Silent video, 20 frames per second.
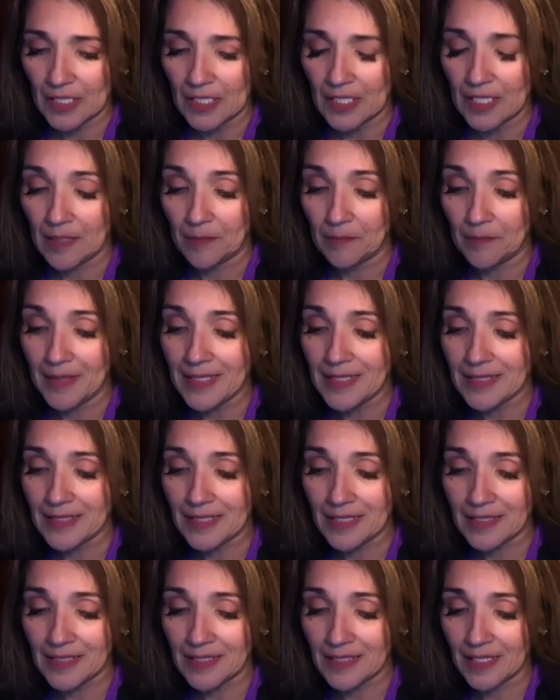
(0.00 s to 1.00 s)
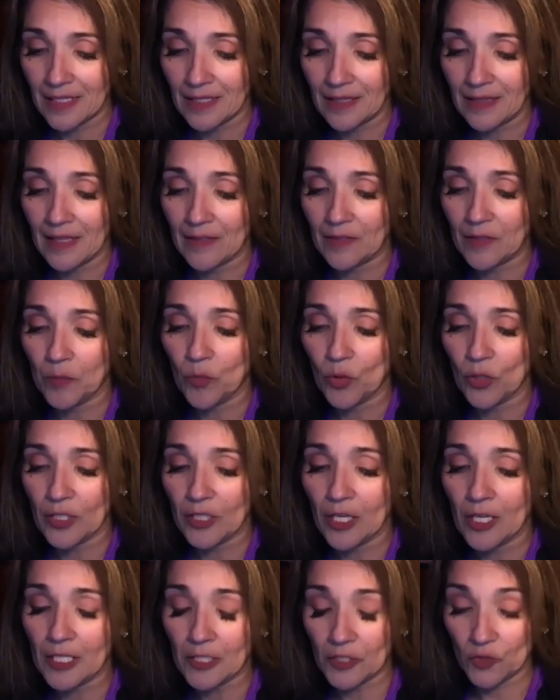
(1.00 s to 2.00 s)
It makes sense then that the more
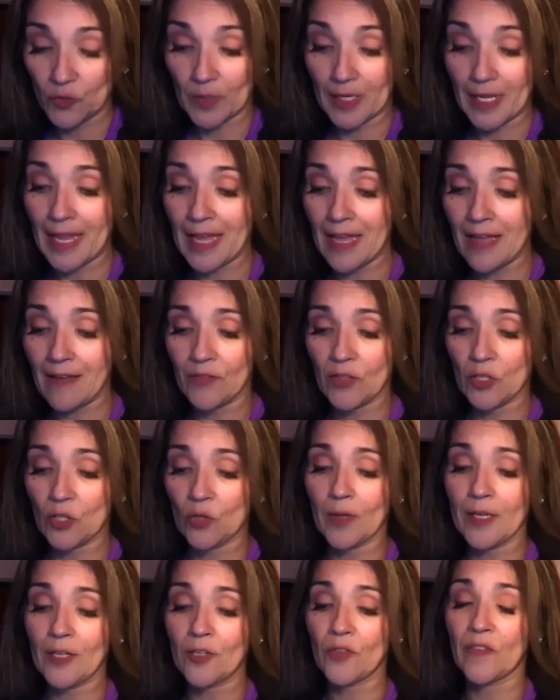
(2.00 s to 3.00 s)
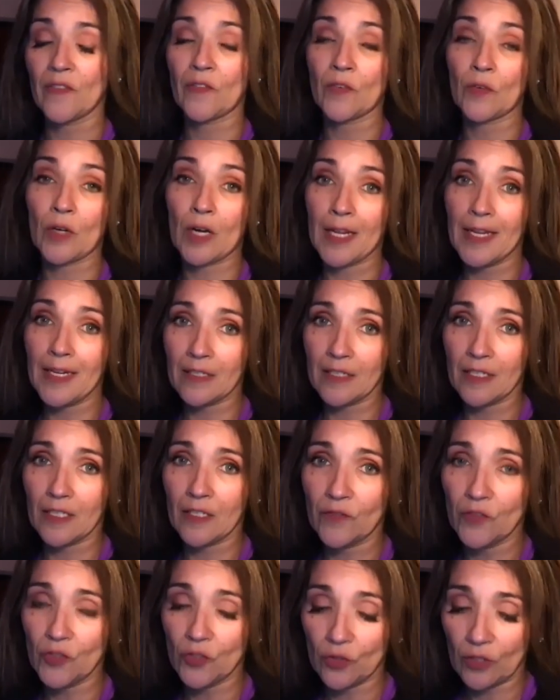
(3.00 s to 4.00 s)
knowledge we have, the greater the variety
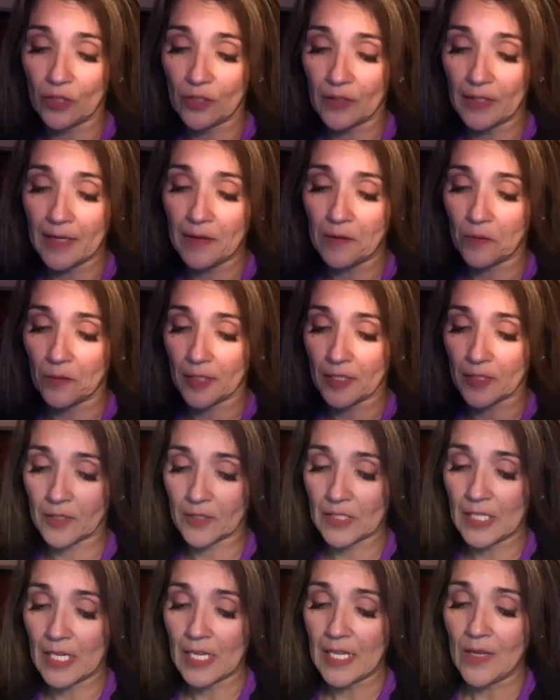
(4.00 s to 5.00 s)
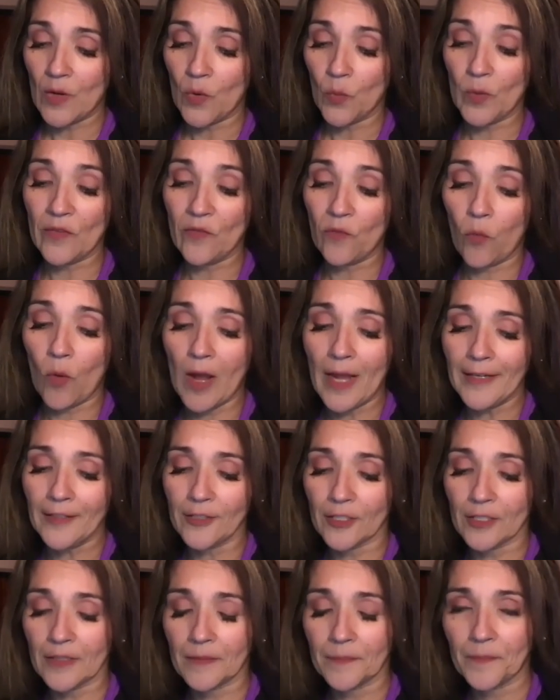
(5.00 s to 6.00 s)
of neural networks we've
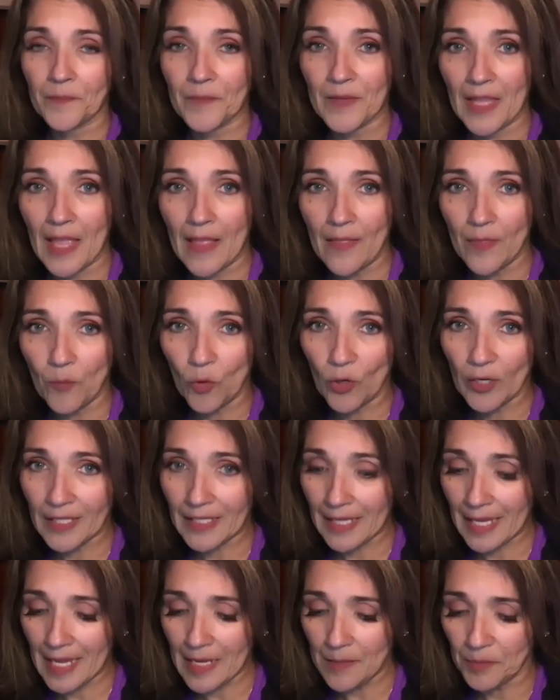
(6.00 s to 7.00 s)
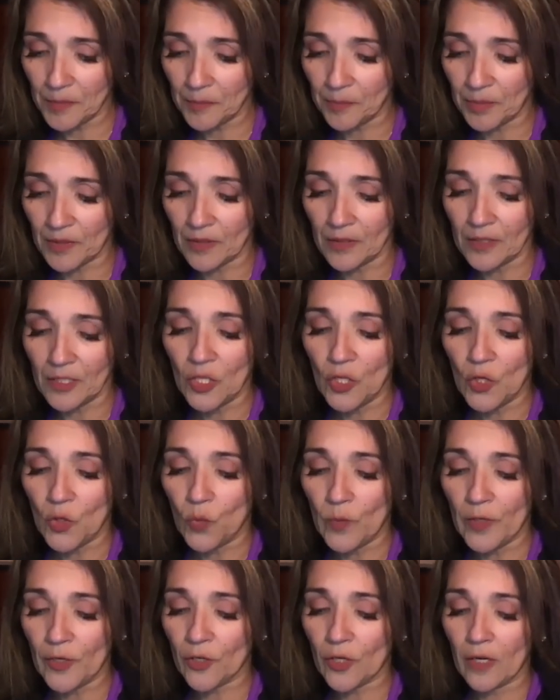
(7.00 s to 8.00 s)
wired, and the more capable
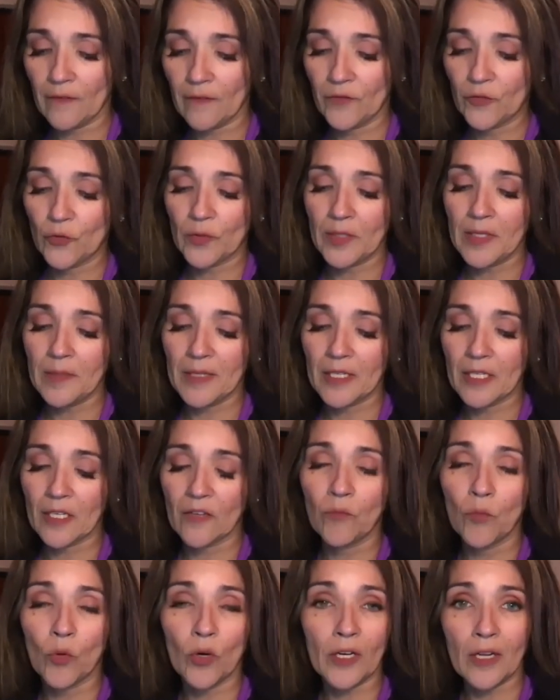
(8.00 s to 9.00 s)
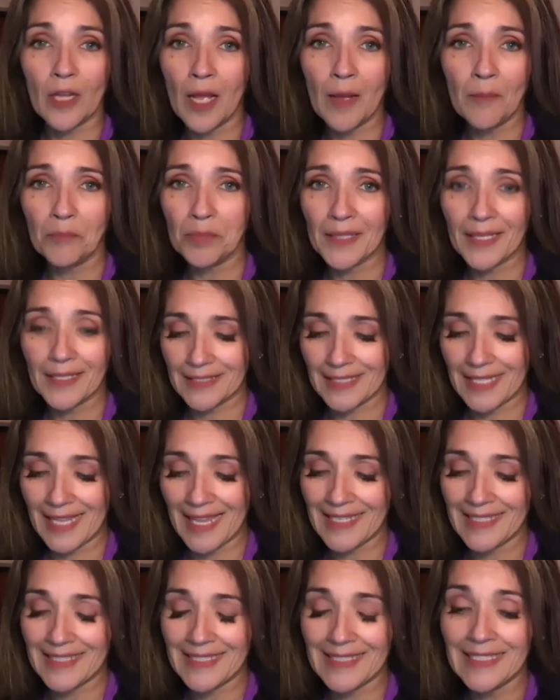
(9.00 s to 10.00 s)
we are of dreaming of more complex
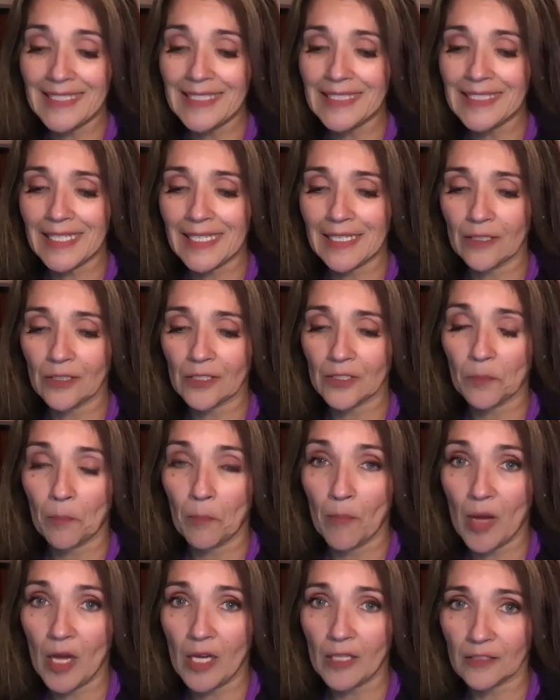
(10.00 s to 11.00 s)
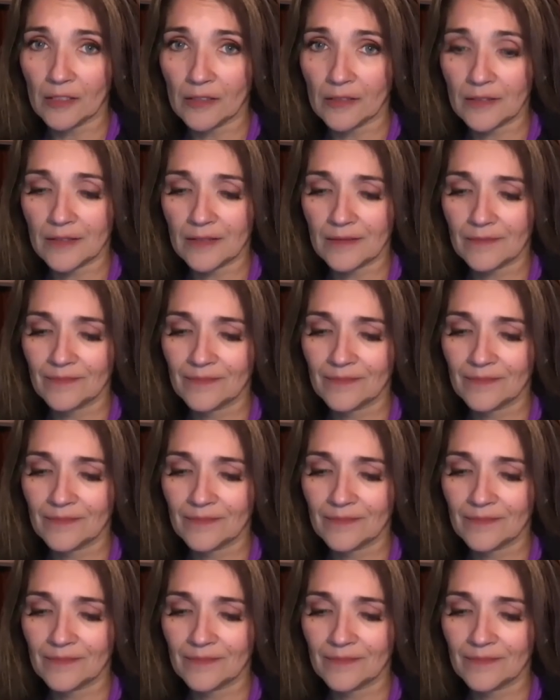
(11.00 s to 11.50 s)
and detailed models.